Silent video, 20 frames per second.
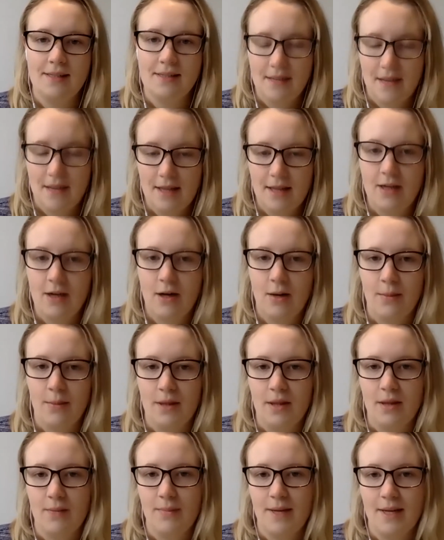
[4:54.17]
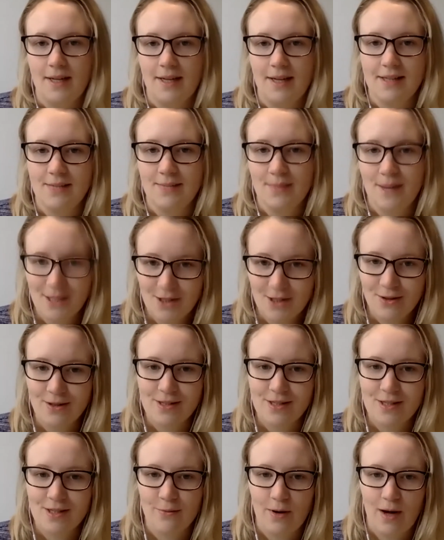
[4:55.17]
get the copy of the PDS, make sure
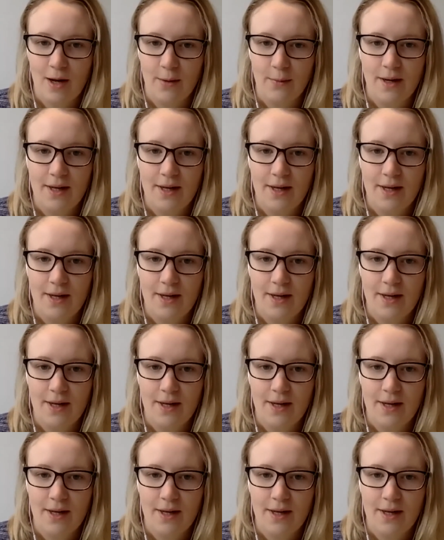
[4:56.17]
it's the right